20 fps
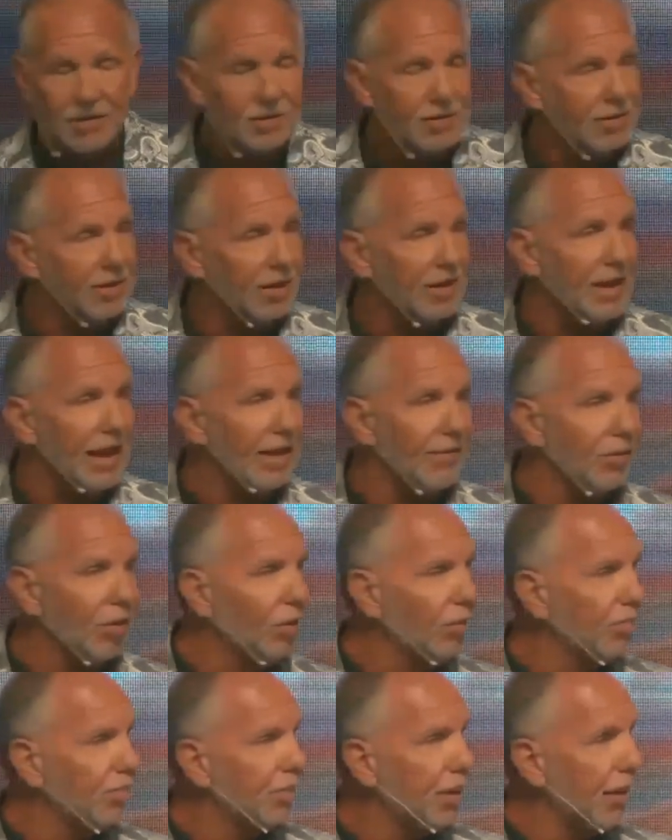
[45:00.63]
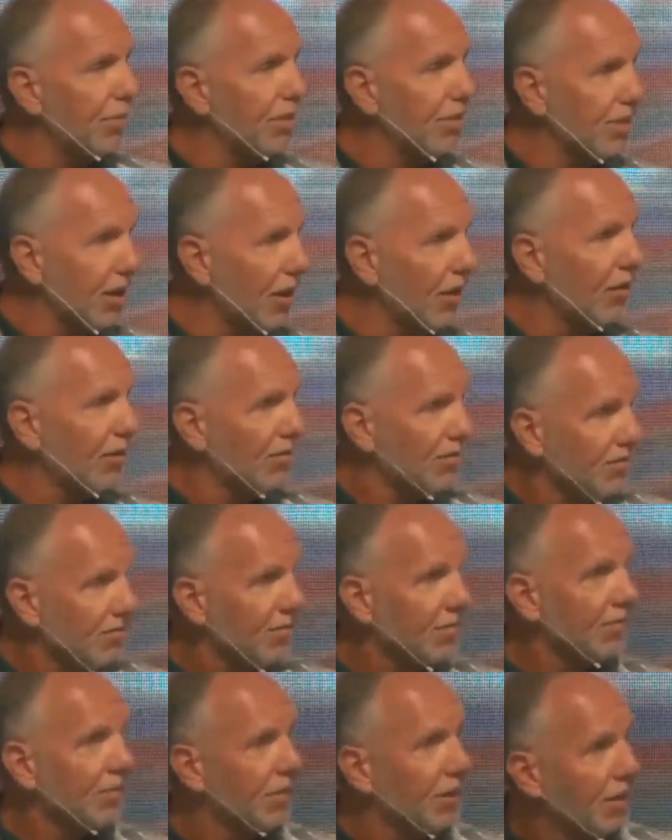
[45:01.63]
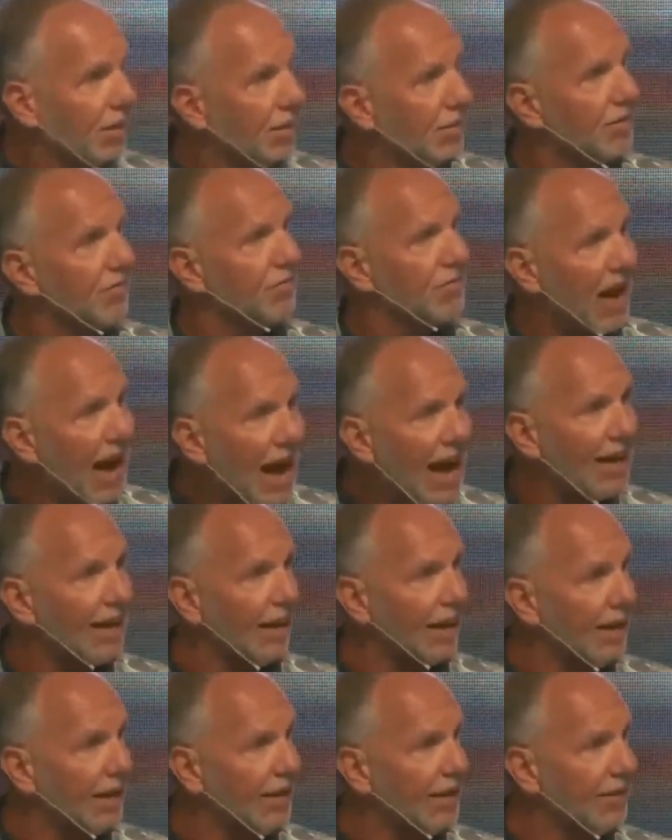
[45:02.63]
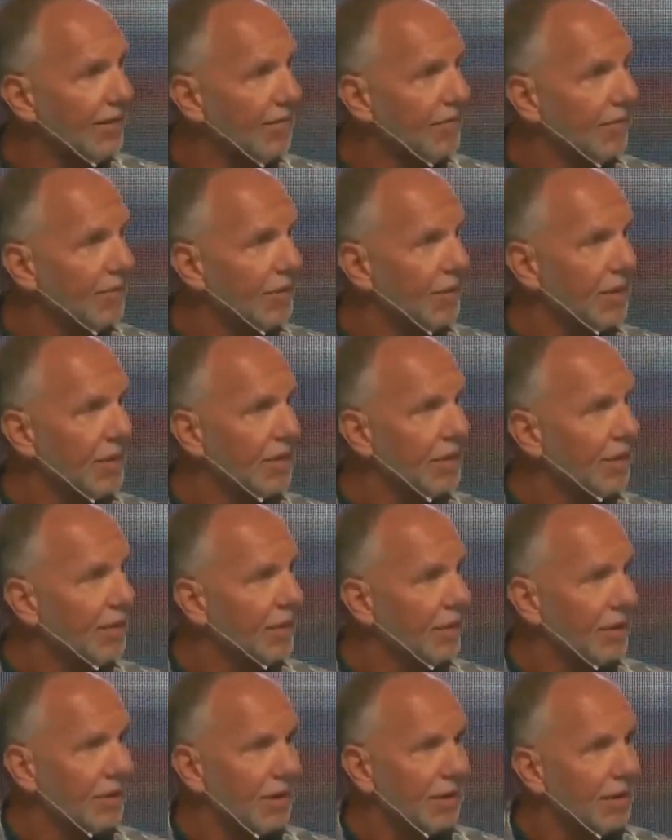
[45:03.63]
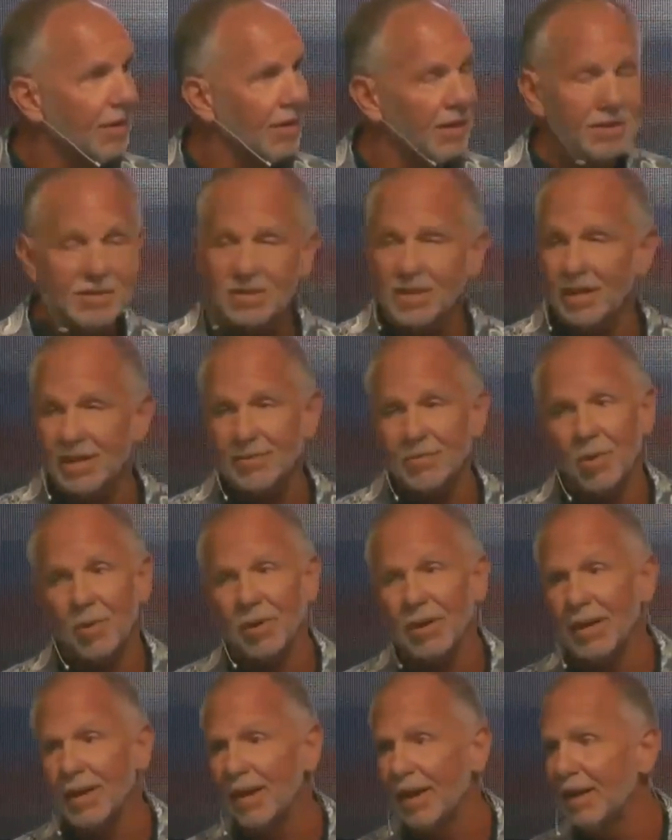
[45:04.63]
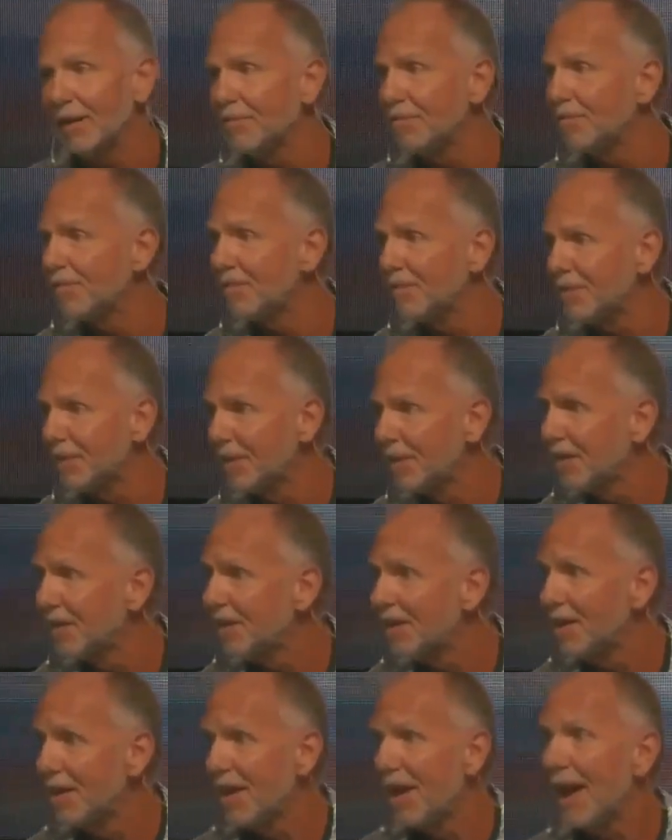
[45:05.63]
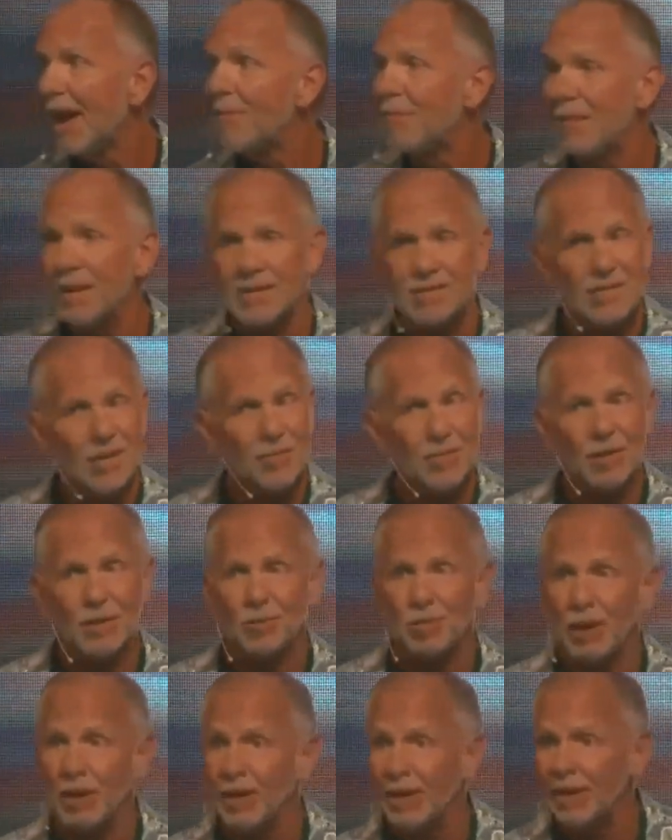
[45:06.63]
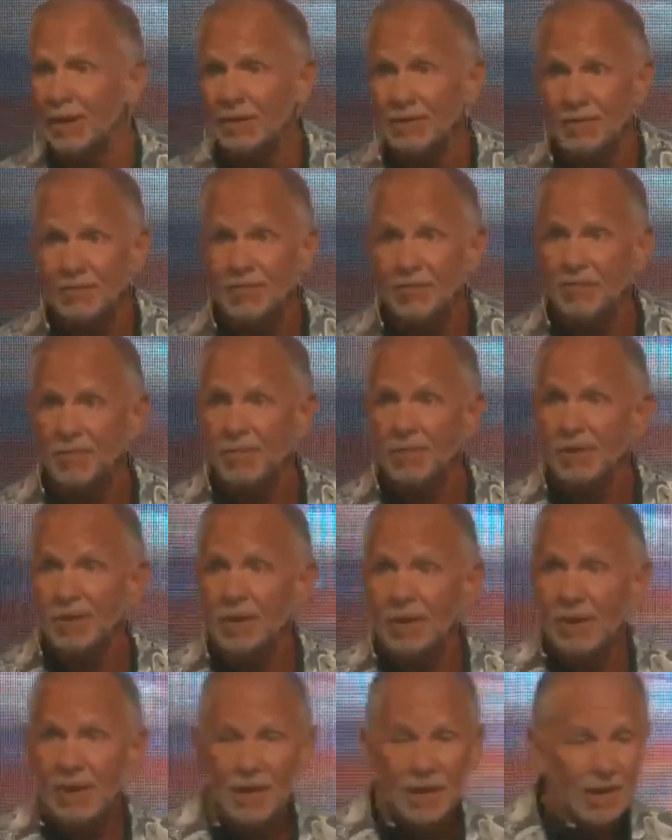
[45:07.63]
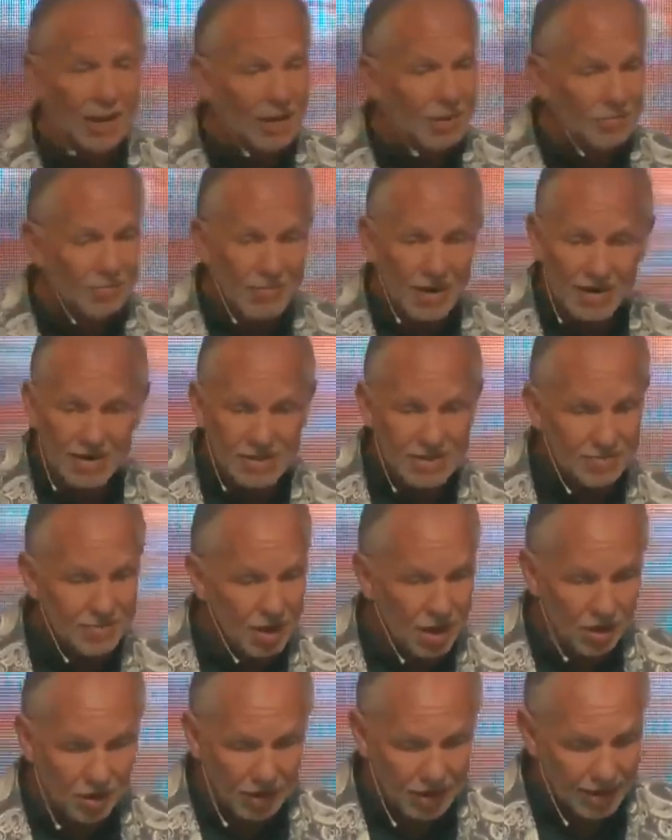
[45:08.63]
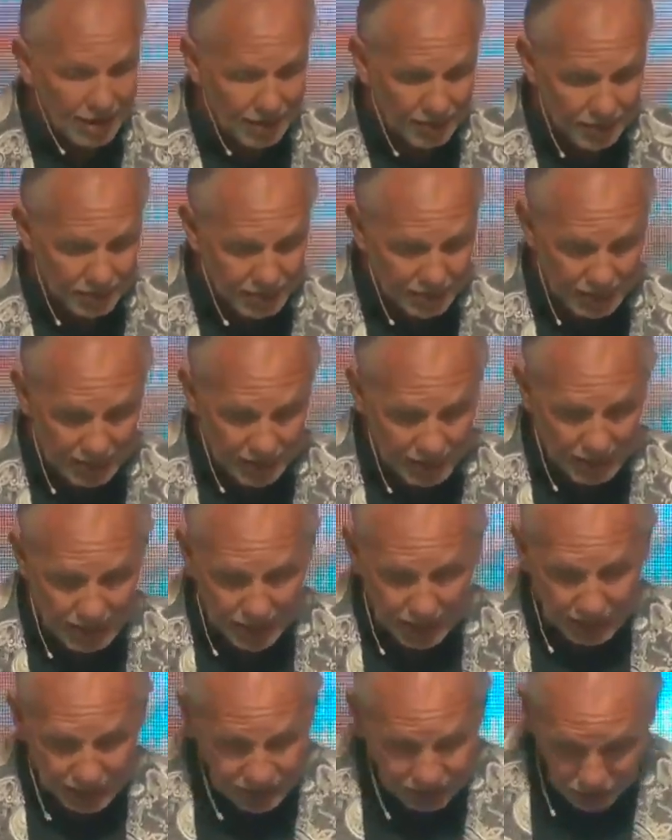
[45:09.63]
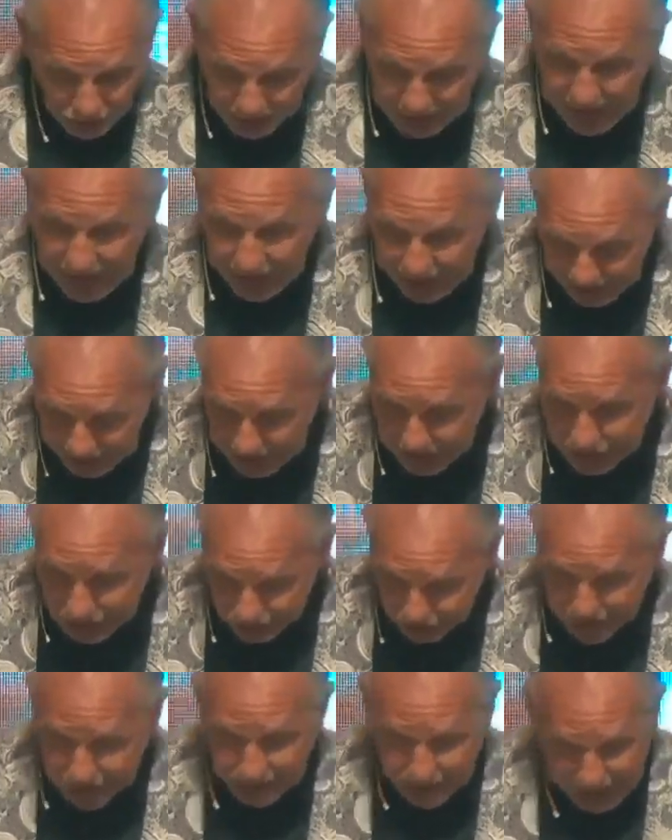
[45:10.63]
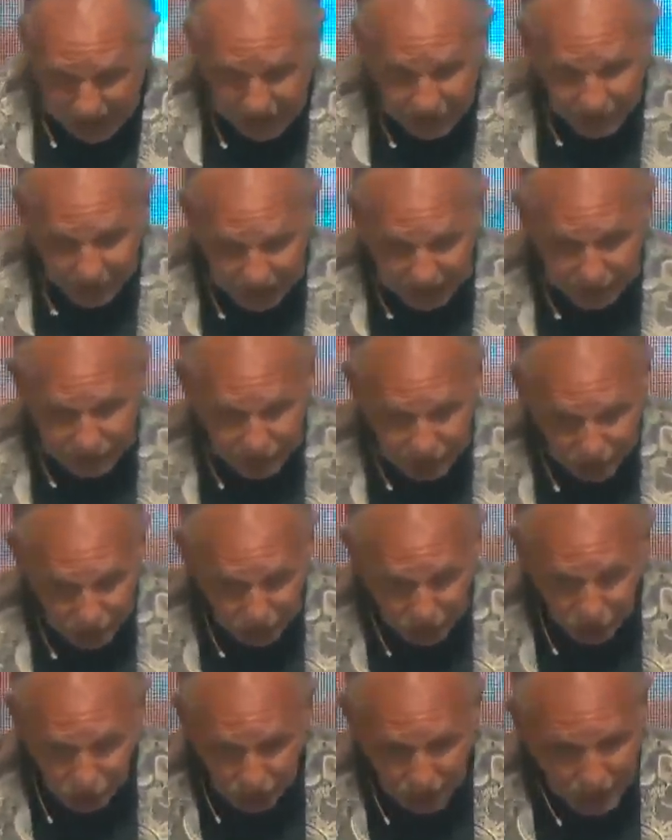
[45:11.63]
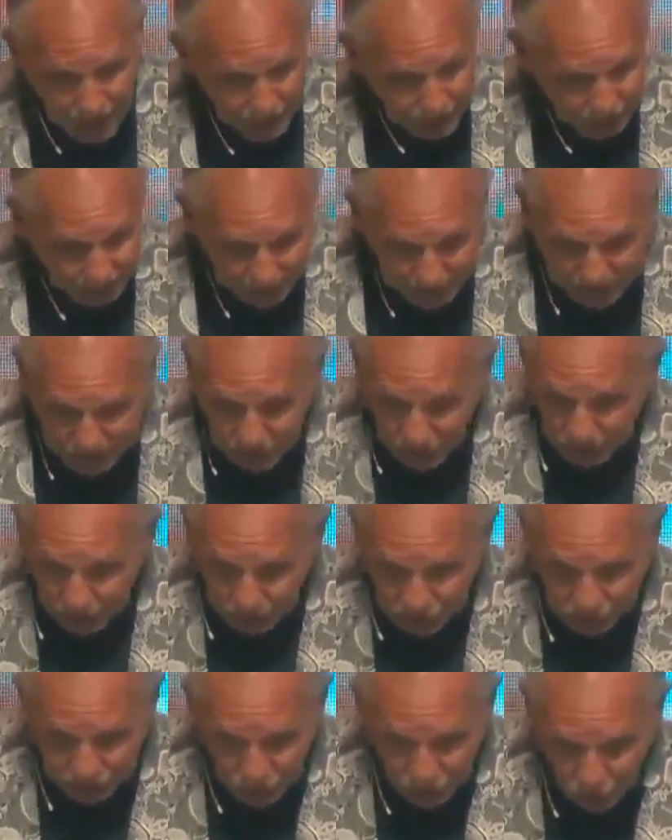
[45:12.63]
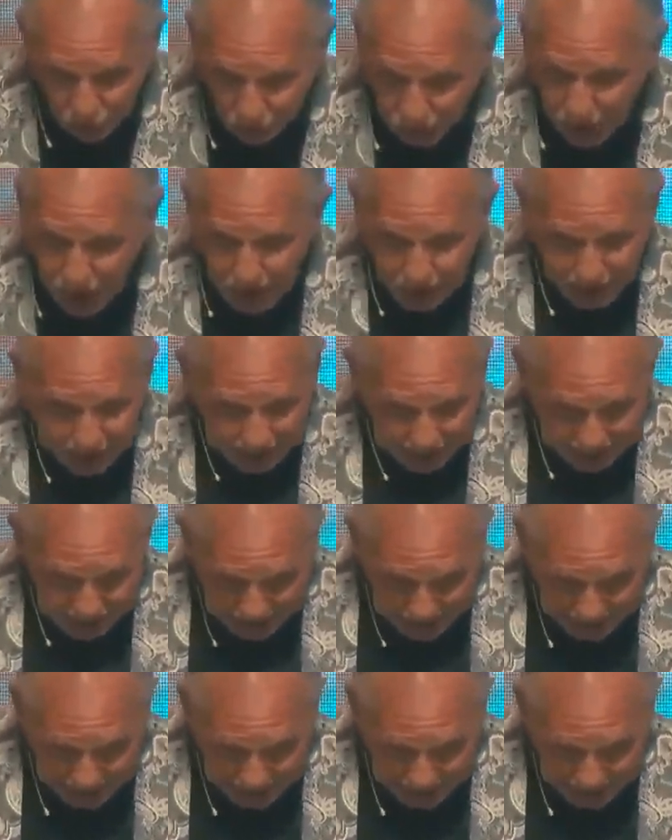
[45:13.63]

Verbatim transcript: the devil probably thought, finally. And then Sunday morning came and messed up his plan, messed him all up. And so, yeah, Easter is about the empty tomb, but it's so much more because it